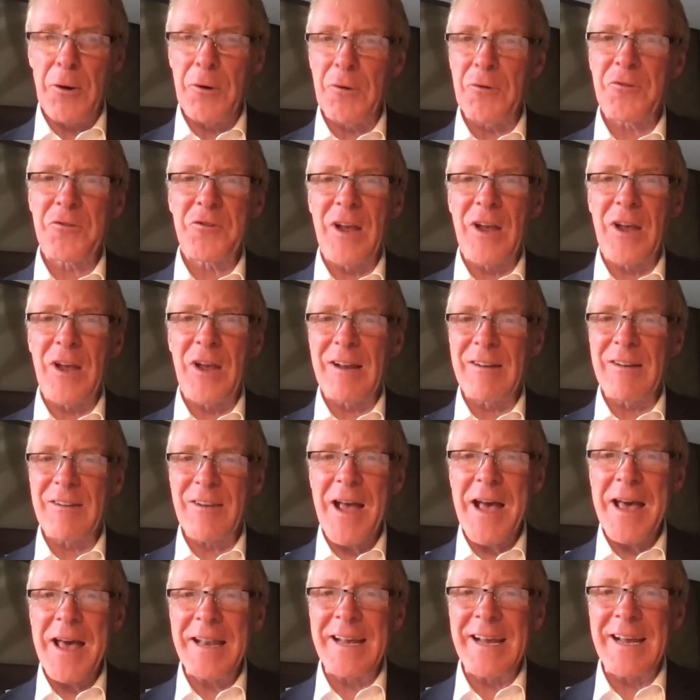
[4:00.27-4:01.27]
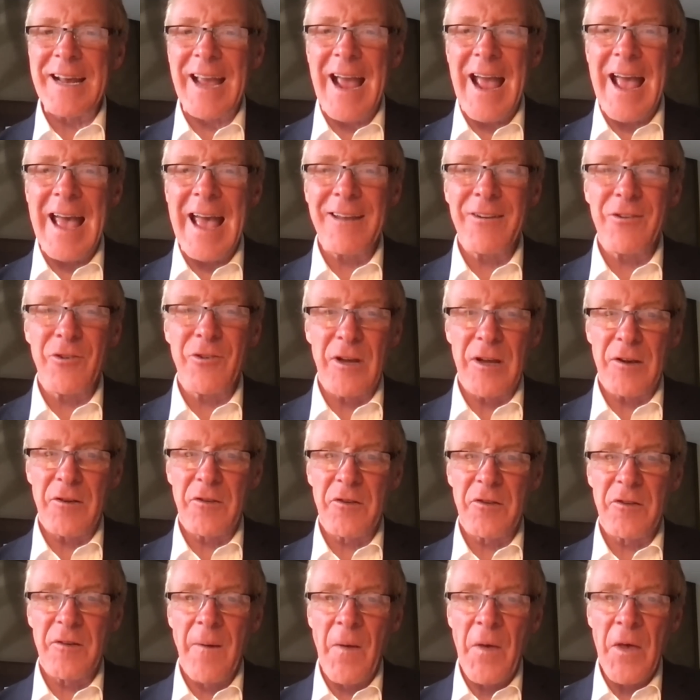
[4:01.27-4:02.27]
her satanic
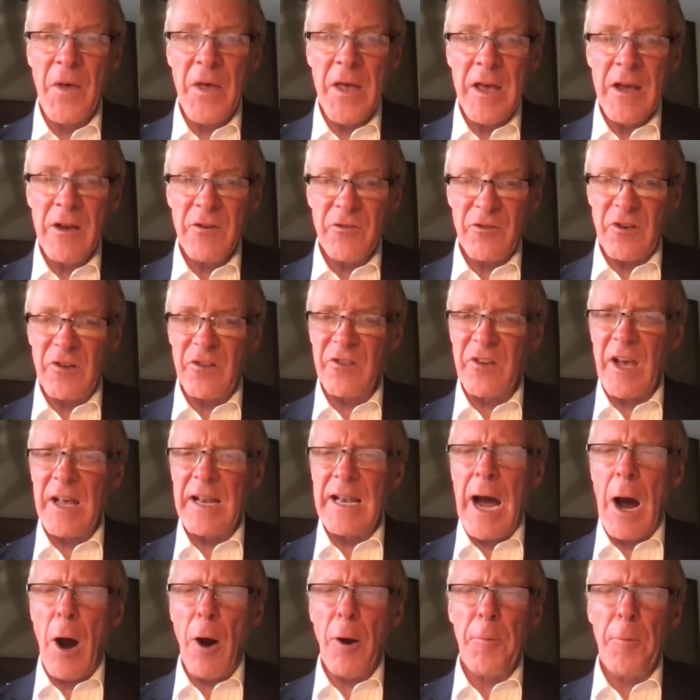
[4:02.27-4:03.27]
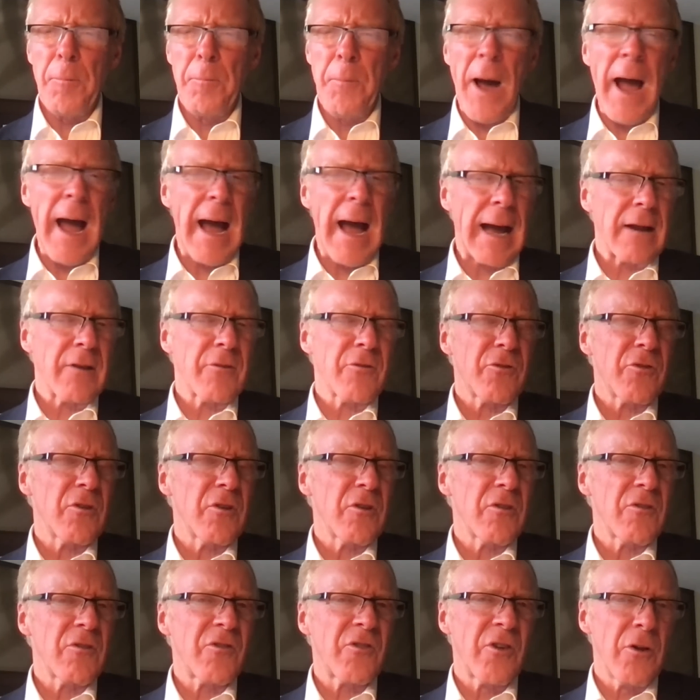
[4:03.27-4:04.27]
antics." She said, "Our backs
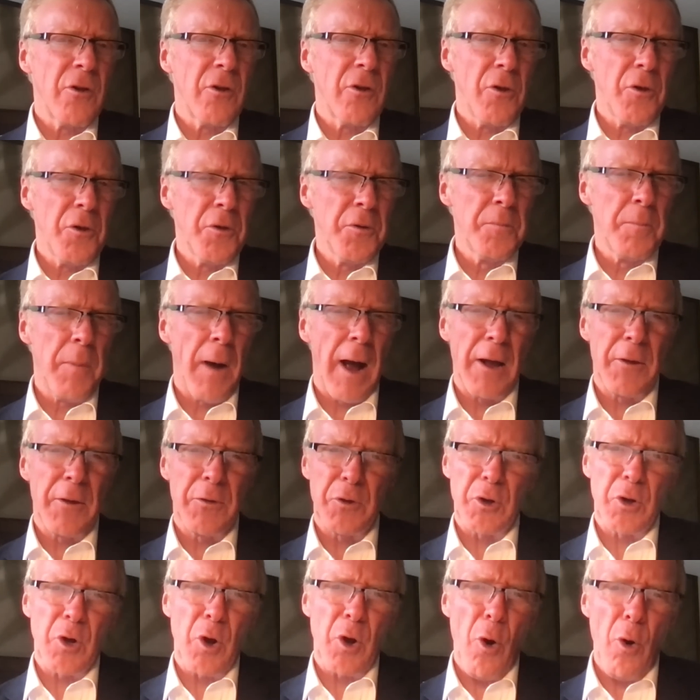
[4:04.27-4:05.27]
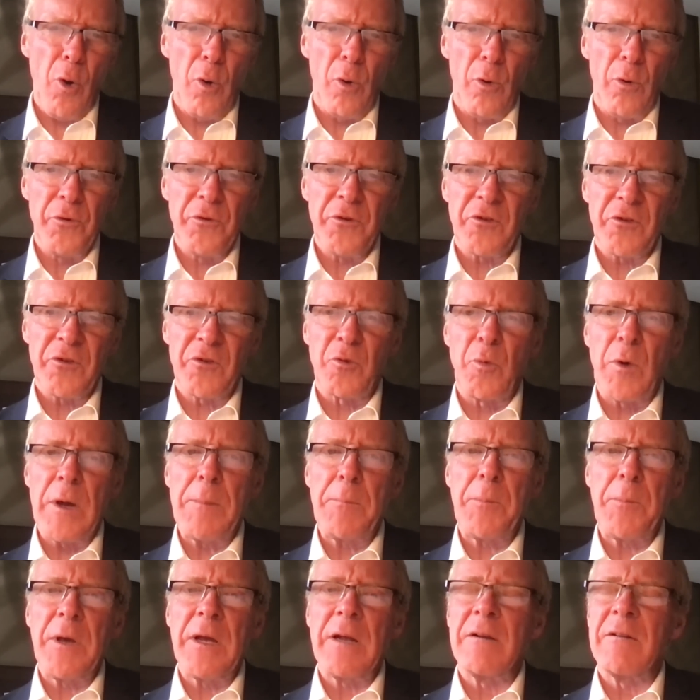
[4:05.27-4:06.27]
chilled by the cold
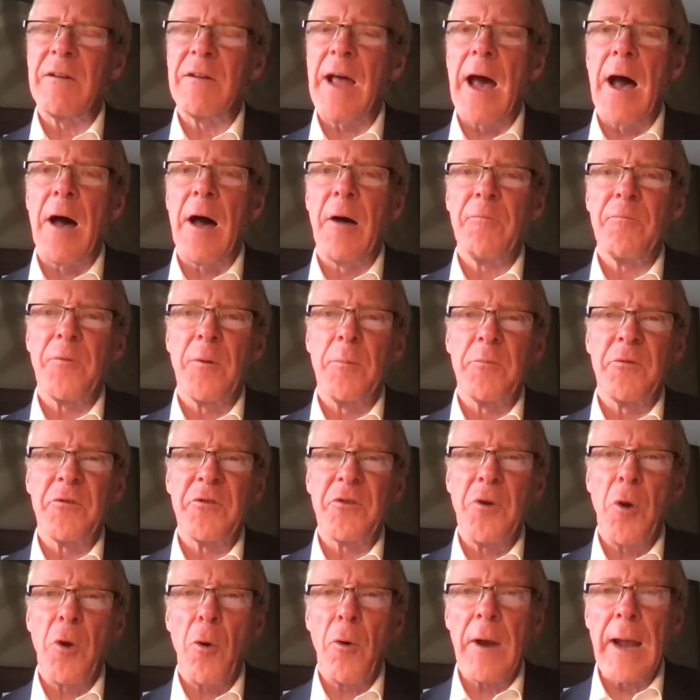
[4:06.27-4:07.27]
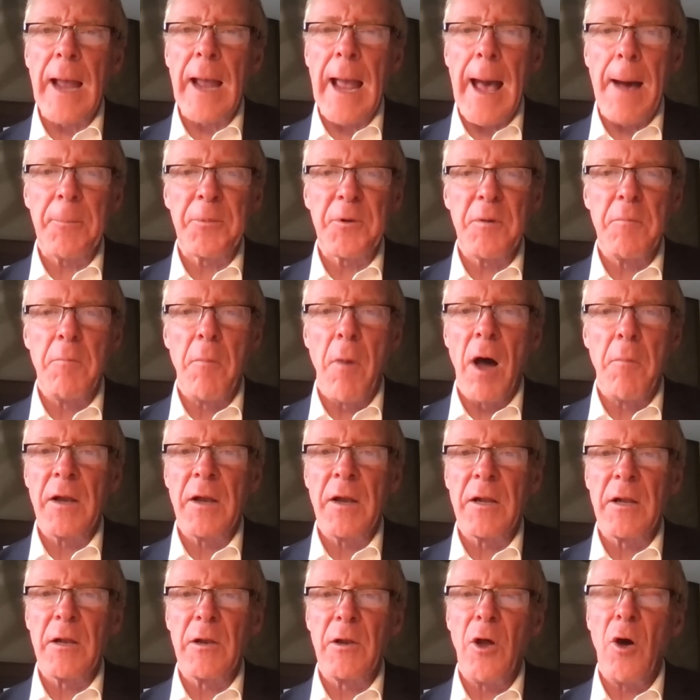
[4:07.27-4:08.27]
sweeping down from snow capped
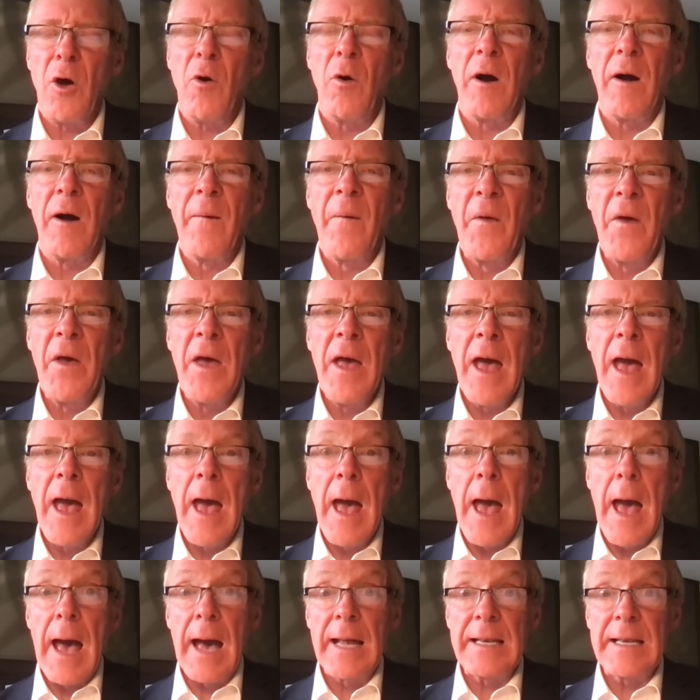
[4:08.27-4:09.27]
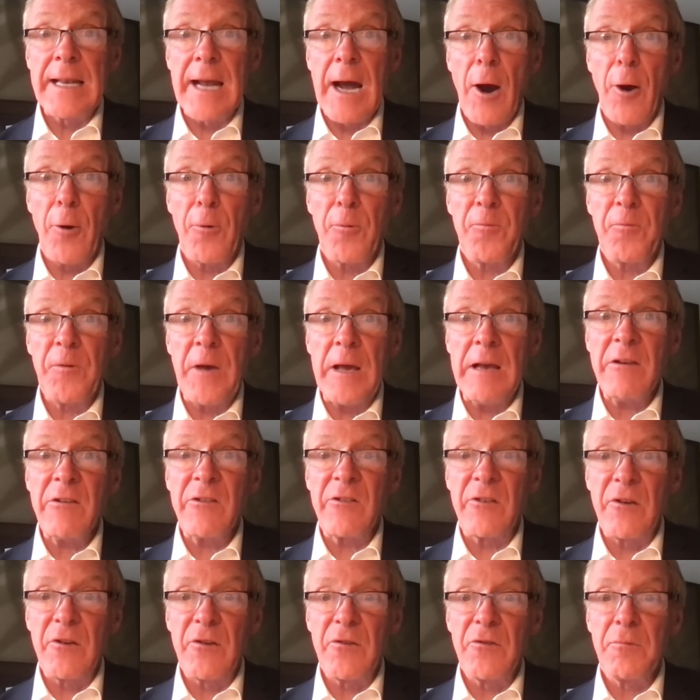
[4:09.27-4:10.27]
Mauna Loa, and our
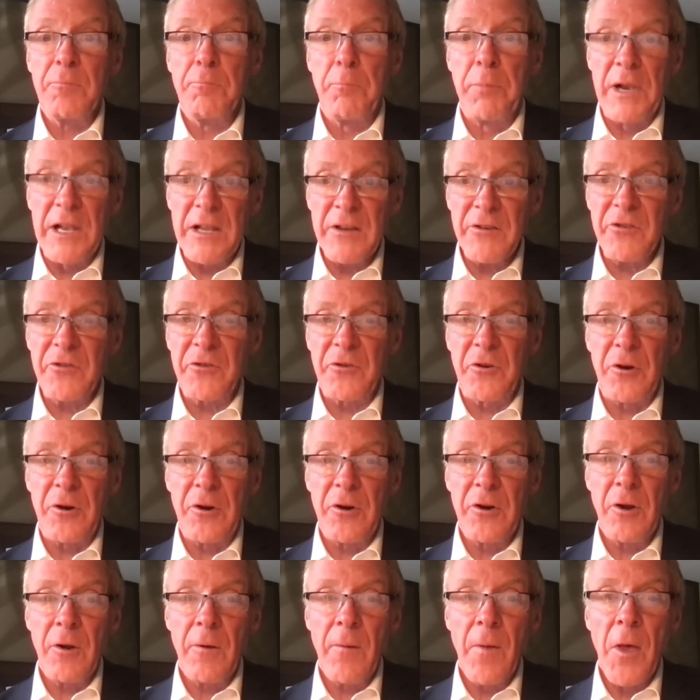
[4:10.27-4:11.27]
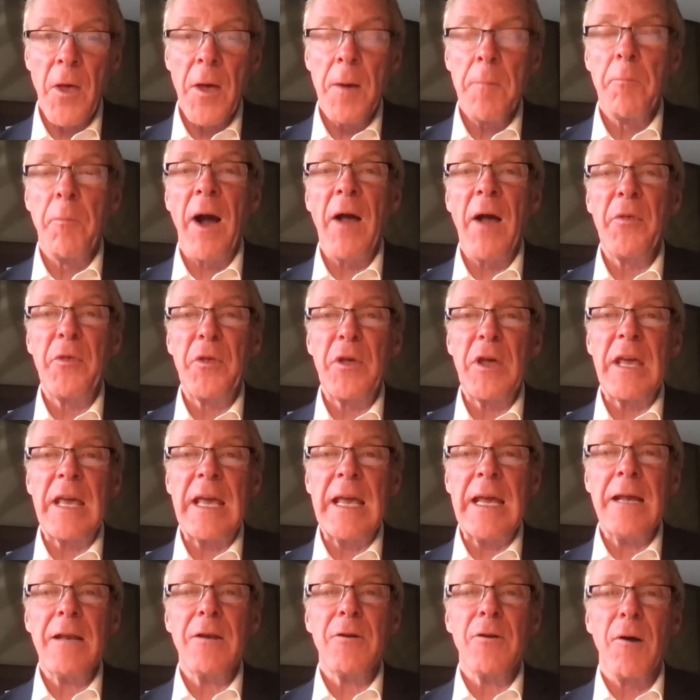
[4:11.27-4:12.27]
faces blistered by the
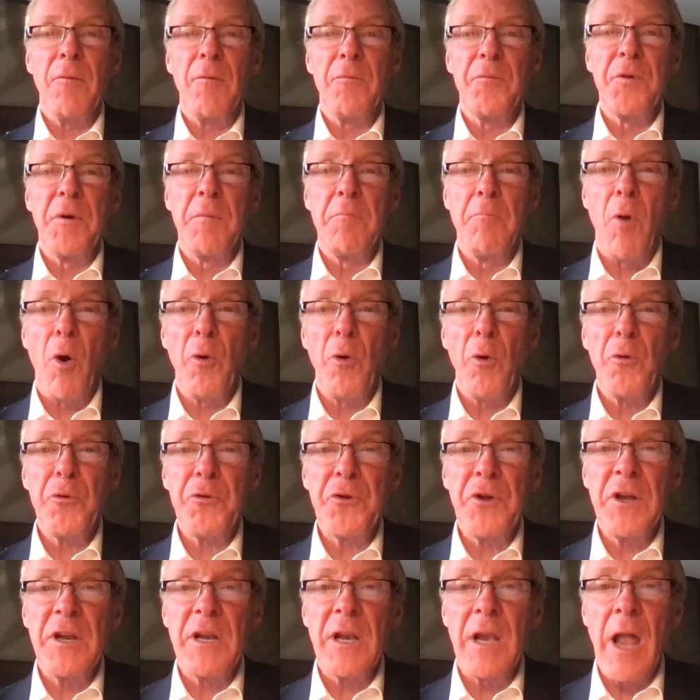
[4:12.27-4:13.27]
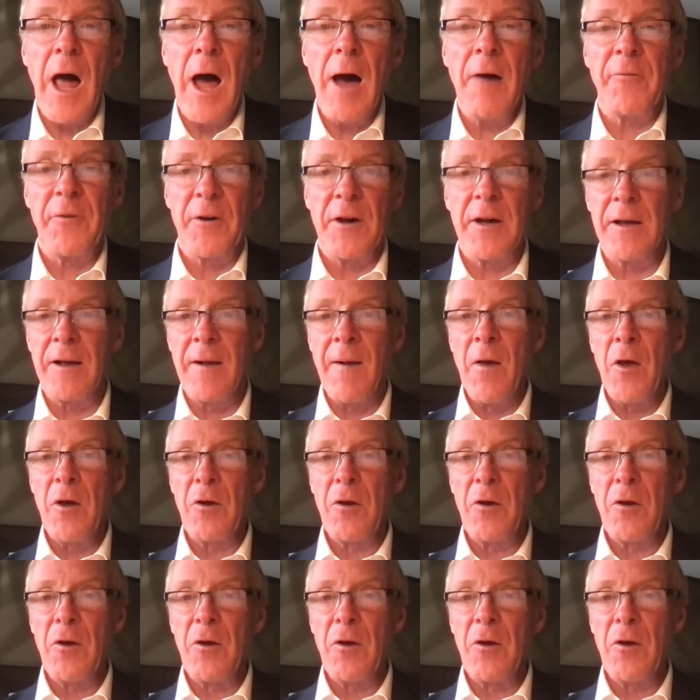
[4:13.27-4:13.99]
heat of the molten lava